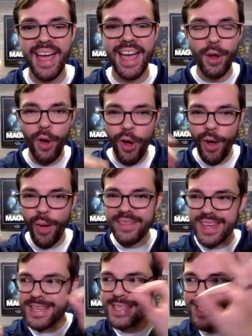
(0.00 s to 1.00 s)
And all
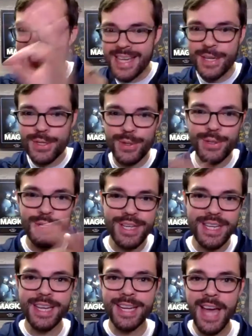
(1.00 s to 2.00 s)
these things are
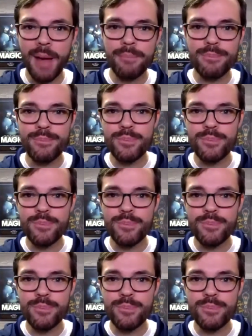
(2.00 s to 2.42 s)
syncing up